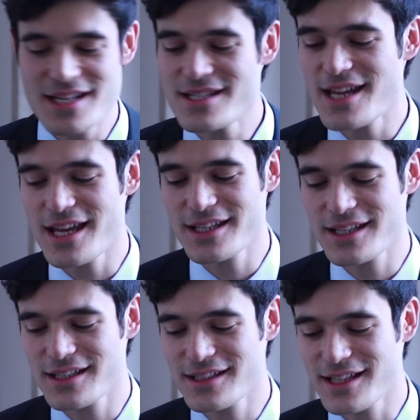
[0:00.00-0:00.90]
let's
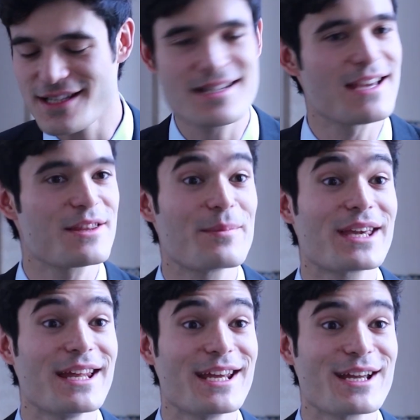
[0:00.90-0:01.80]
take the
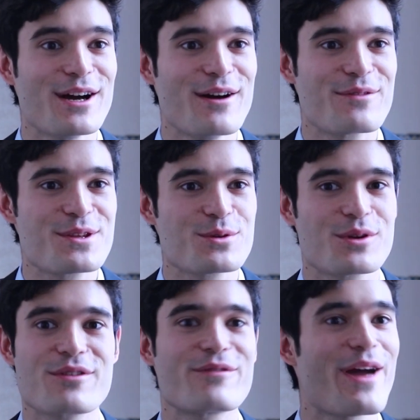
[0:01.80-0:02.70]
beginning of the sort
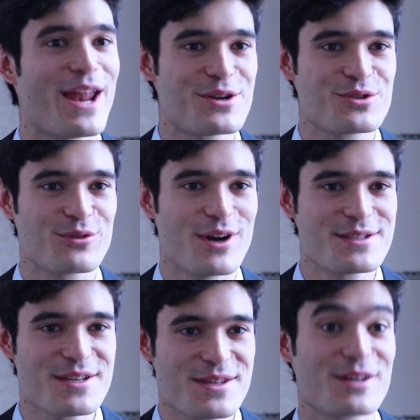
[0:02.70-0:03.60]
of the financial
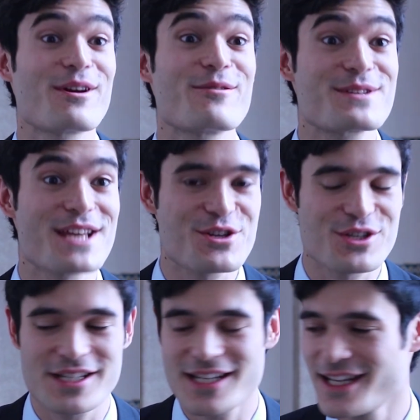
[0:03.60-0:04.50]
crisis, the Great
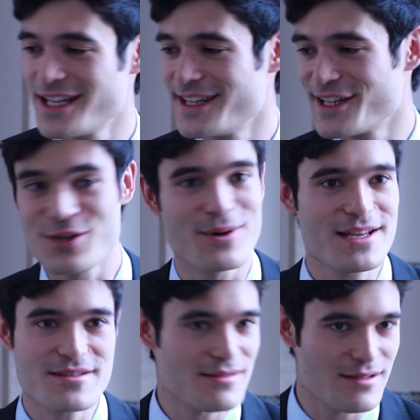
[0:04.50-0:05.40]
Recession in the
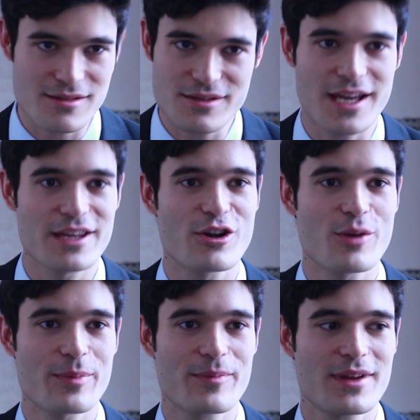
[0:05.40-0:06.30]
US, UK,
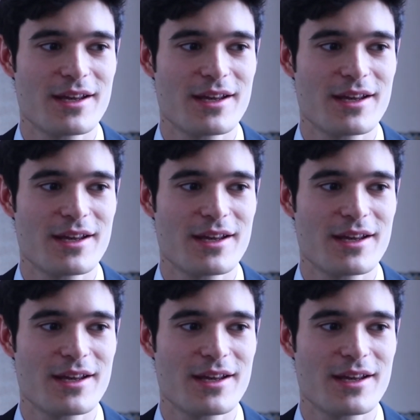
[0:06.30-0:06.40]
Europe.